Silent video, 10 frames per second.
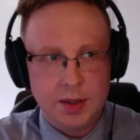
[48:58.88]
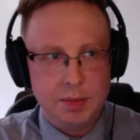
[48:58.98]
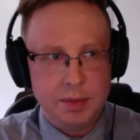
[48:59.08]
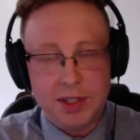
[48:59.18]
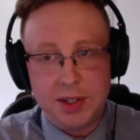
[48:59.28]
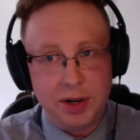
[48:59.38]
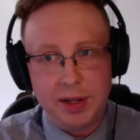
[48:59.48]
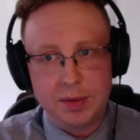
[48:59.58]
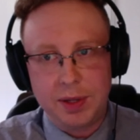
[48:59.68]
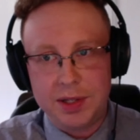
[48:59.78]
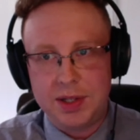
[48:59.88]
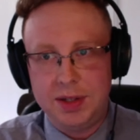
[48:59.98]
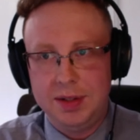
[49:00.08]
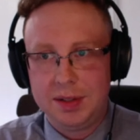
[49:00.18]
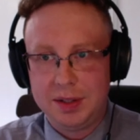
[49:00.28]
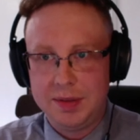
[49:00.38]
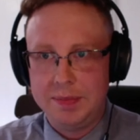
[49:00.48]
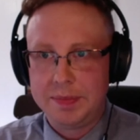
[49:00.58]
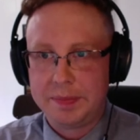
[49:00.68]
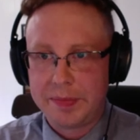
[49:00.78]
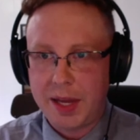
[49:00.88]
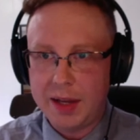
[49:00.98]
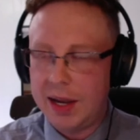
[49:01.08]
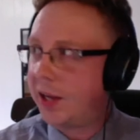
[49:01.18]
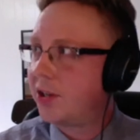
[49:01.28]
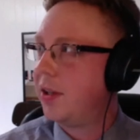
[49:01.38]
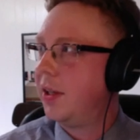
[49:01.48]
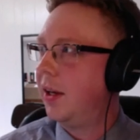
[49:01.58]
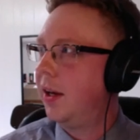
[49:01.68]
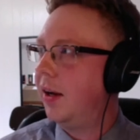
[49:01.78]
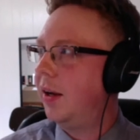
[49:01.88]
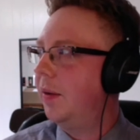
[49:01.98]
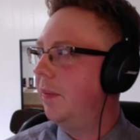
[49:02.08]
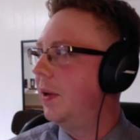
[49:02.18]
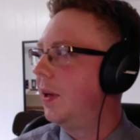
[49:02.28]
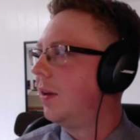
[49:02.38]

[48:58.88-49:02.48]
but it's a great question. Um, and actually, um,